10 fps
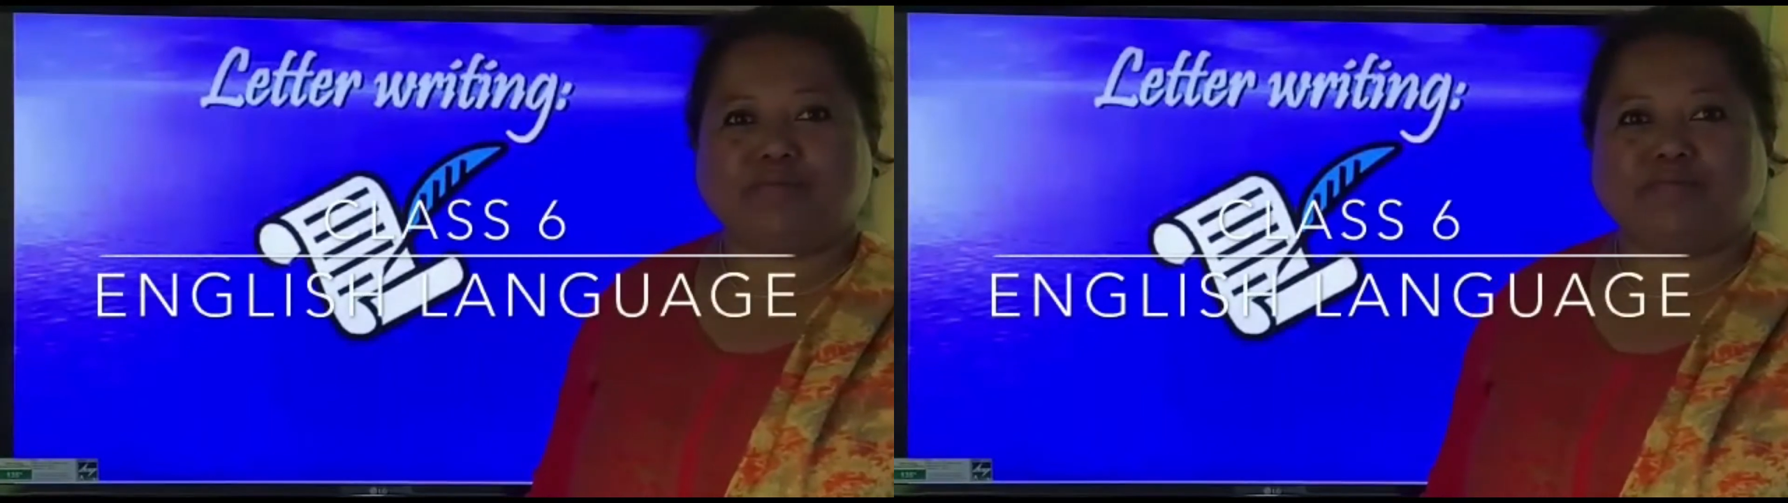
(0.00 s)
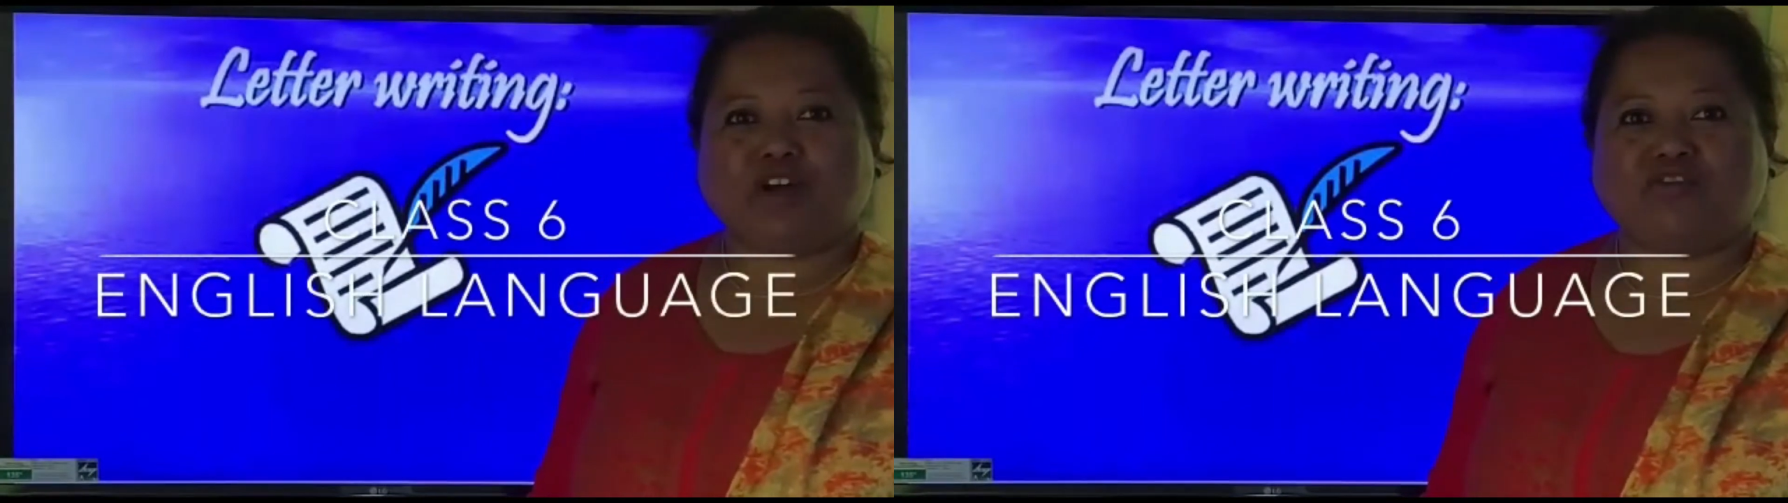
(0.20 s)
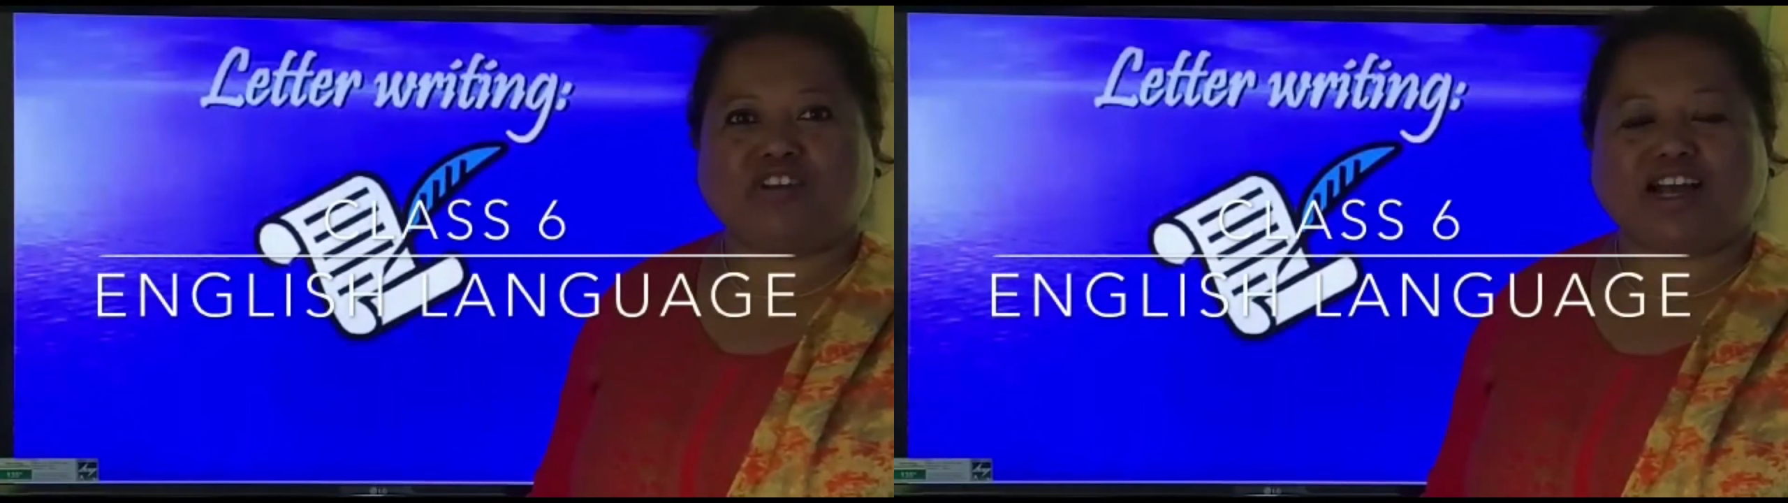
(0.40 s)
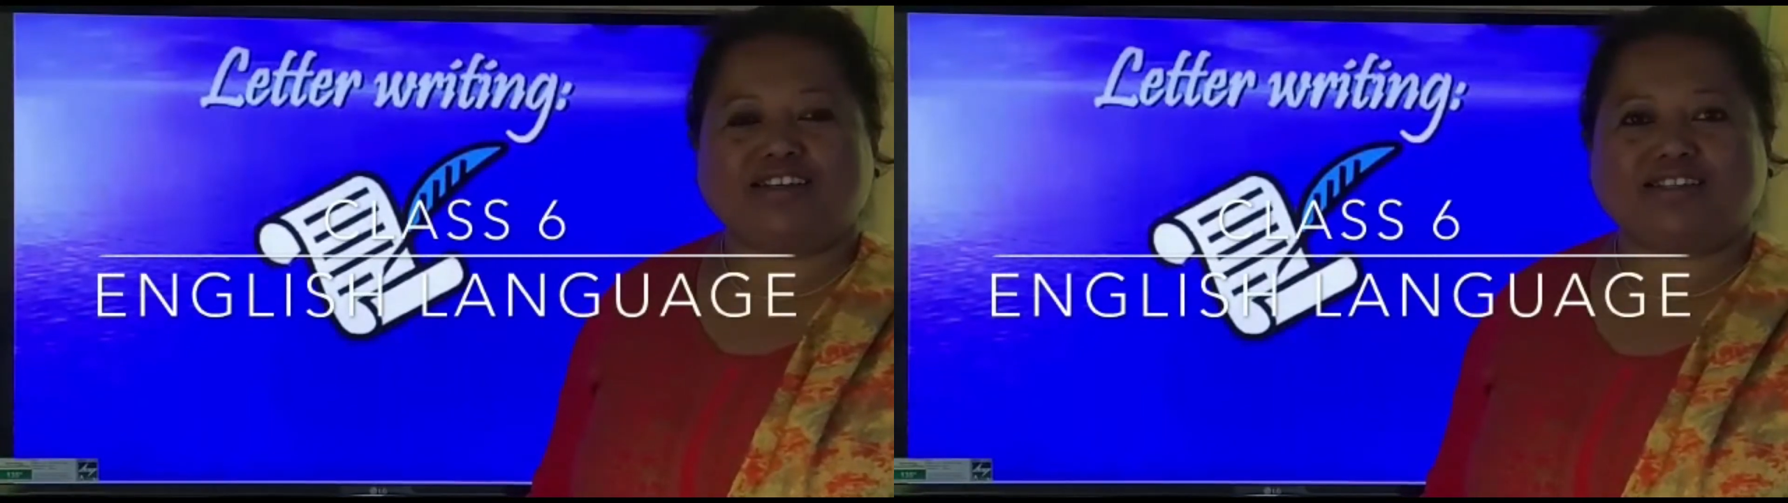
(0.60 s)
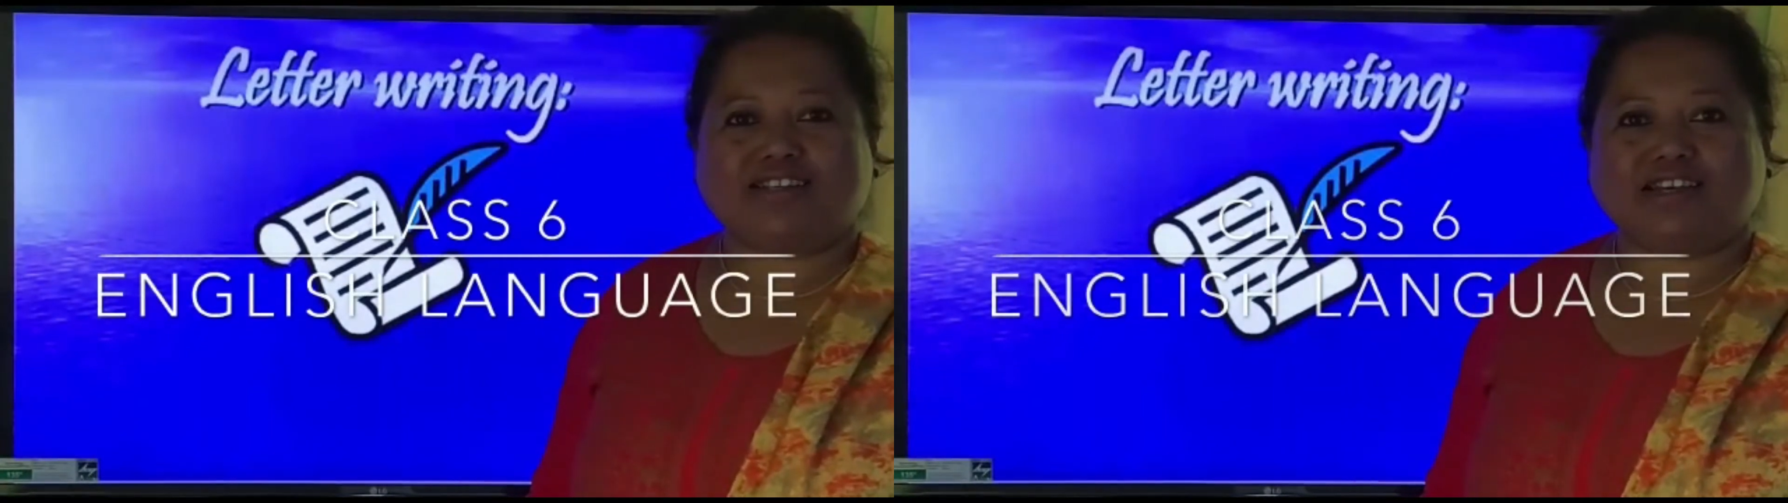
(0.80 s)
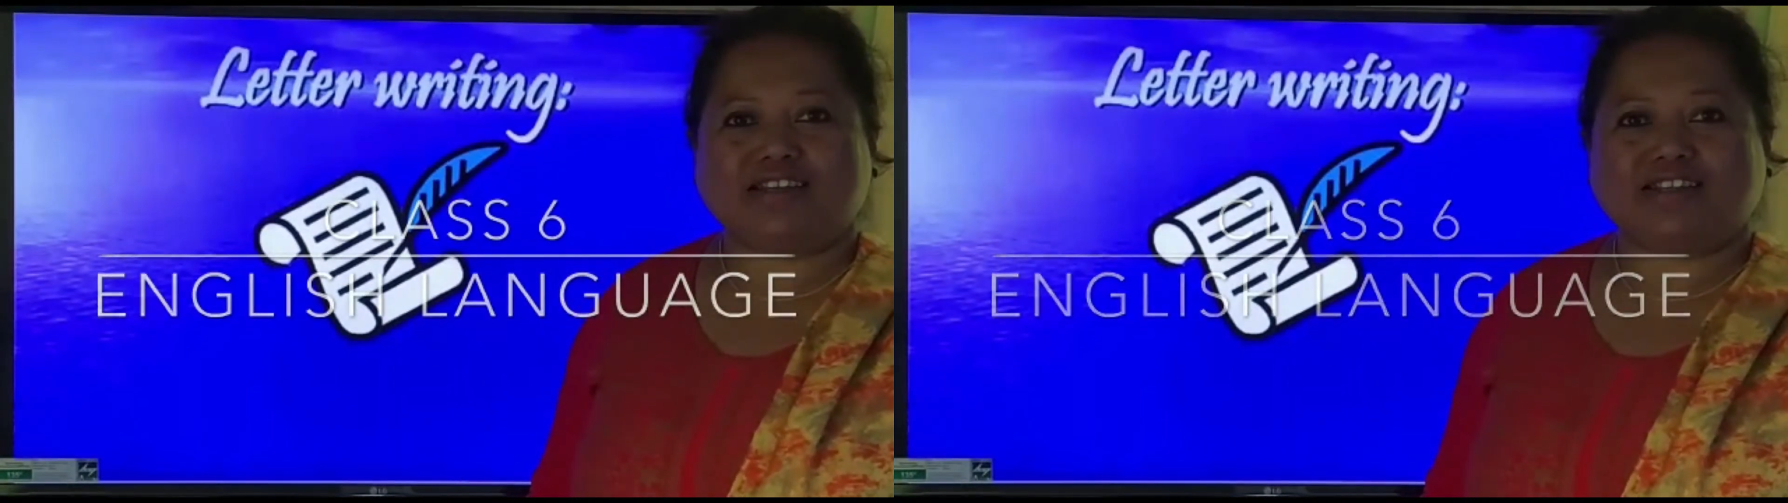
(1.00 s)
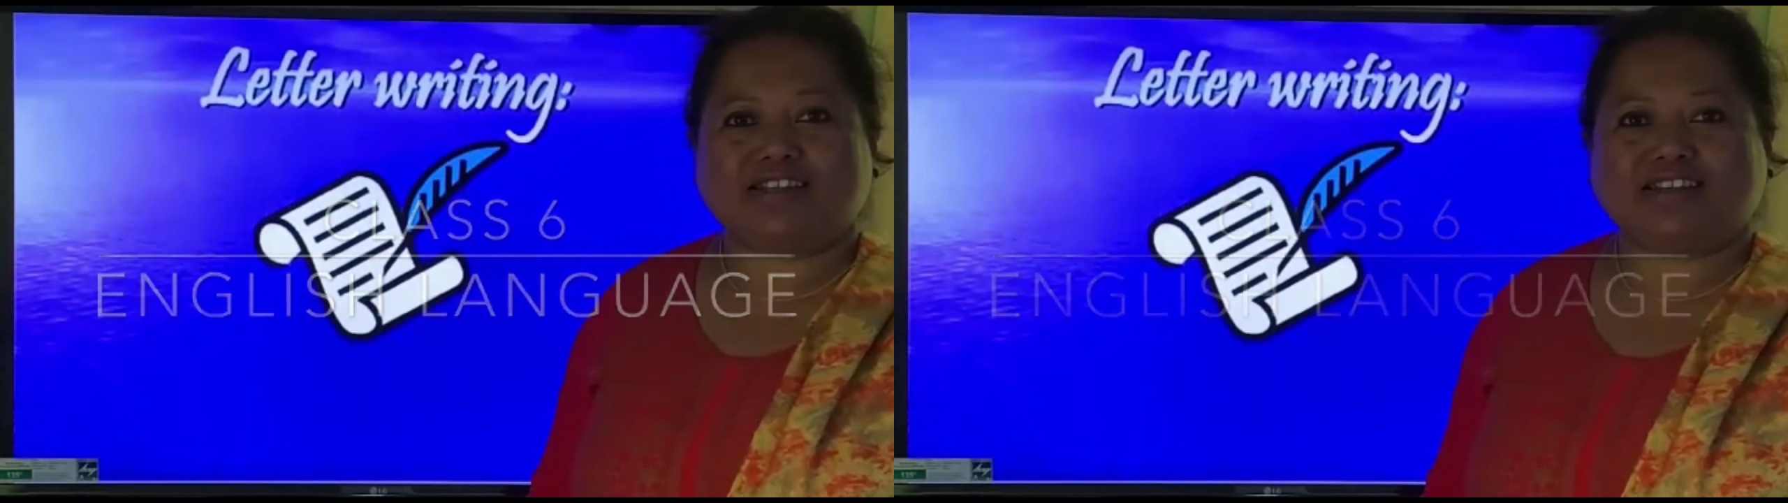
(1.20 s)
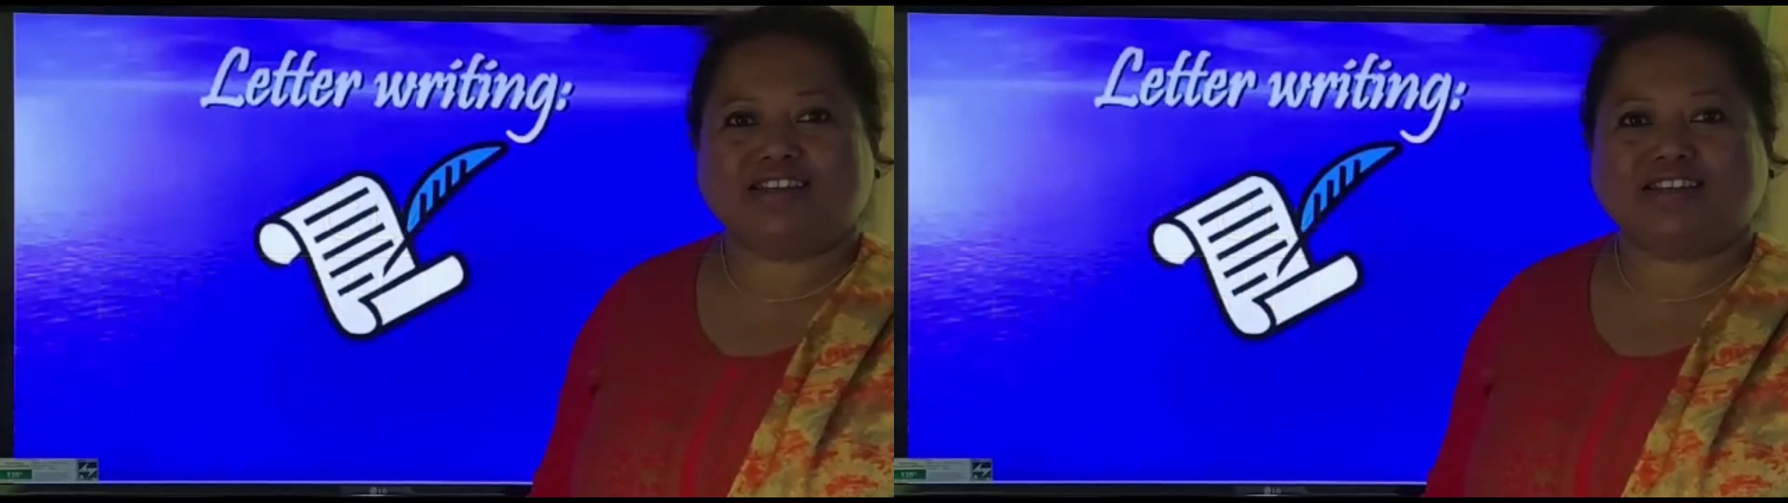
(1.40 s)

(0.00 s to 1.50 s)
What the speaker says: of class 6.